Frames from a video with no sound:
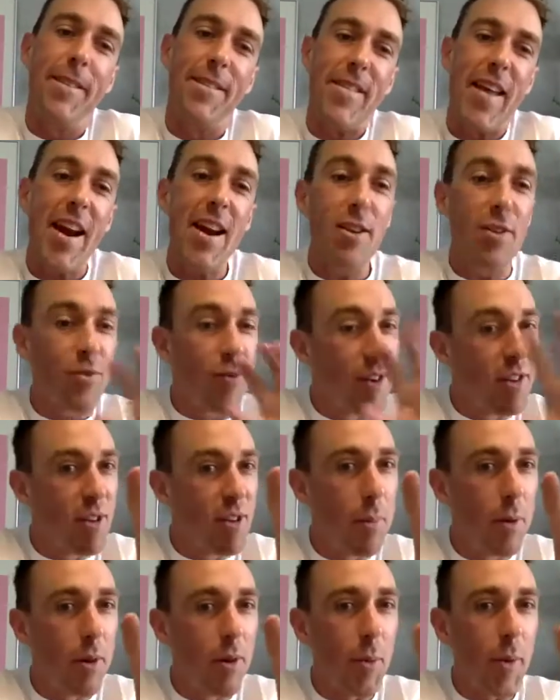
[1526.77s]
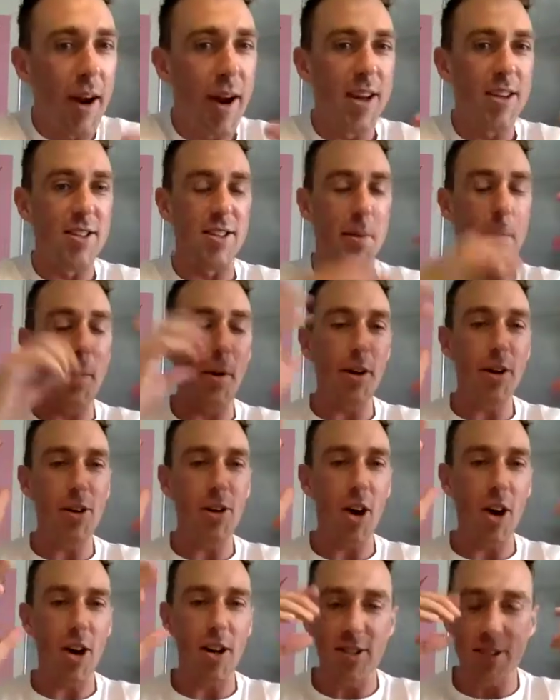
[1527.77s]
That is visible, whereas the
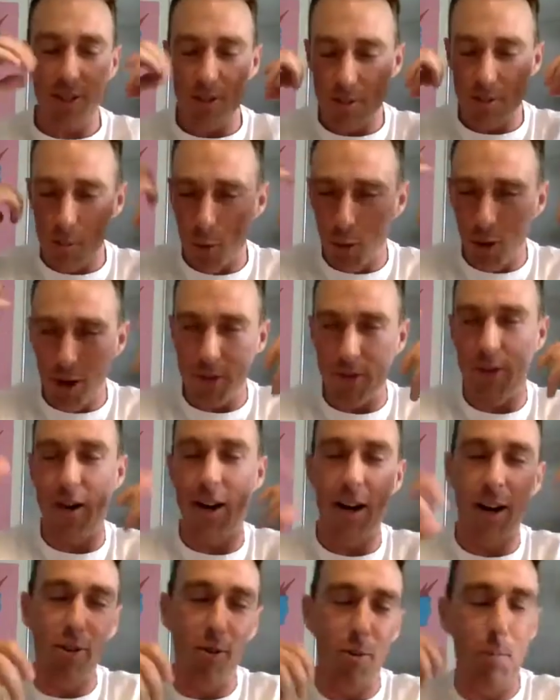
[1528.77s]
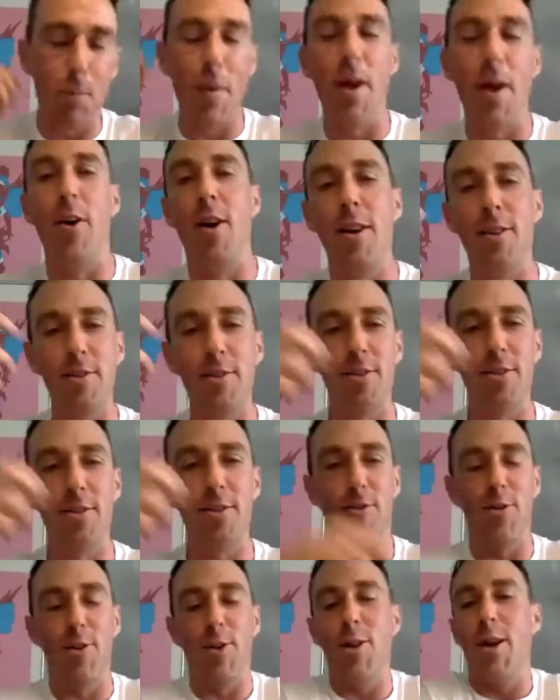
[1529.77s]
podcast is more of an experience,
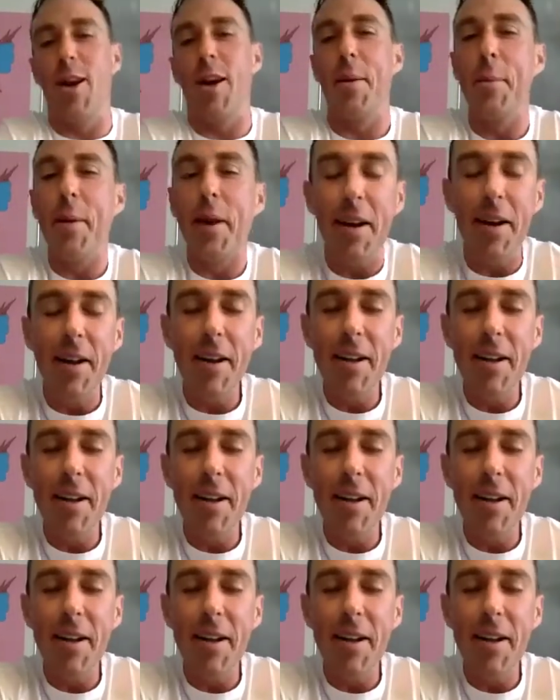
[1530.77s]
if you know what I mean.